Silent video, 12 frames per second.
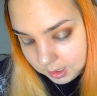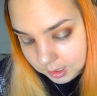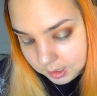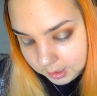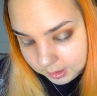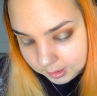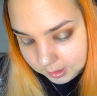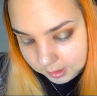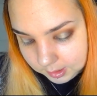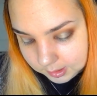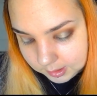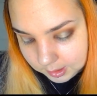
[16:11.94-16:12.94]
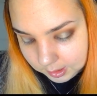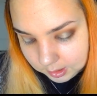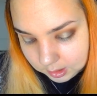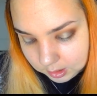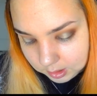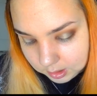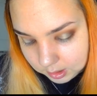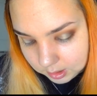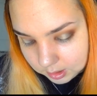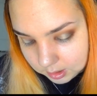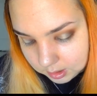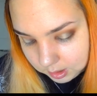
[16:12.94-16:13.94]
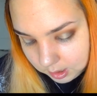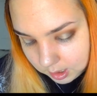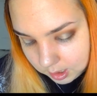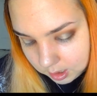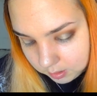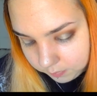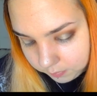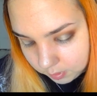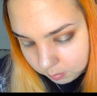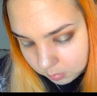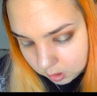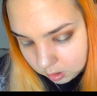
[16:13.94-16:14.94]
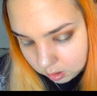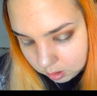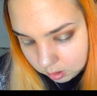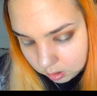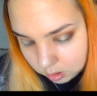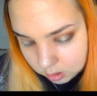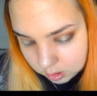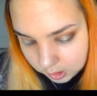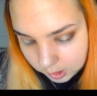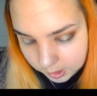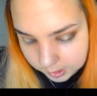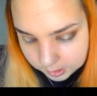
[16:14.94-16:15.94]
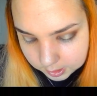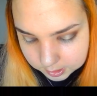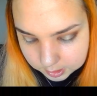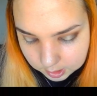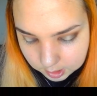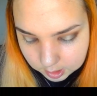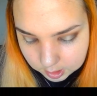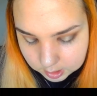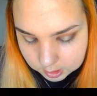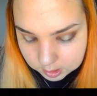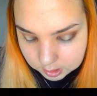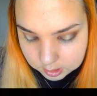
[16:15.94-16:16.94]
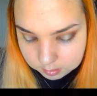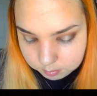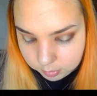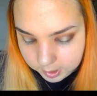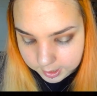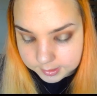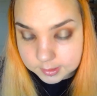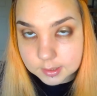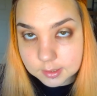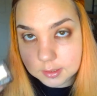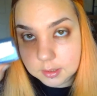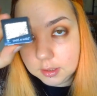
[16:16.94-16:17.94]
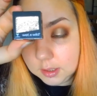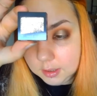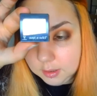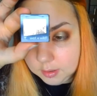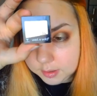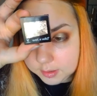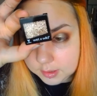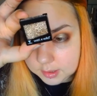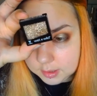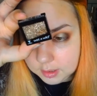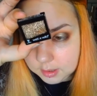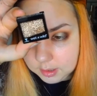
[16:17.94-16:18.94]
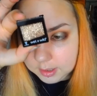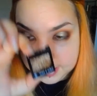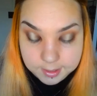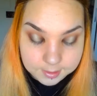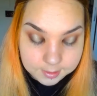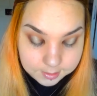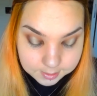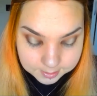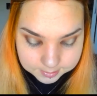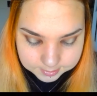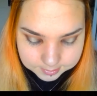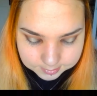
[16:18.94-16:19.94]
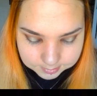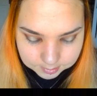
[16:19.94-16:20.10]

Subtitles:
glitter single from Color Icon in the color Brass. It looks like this.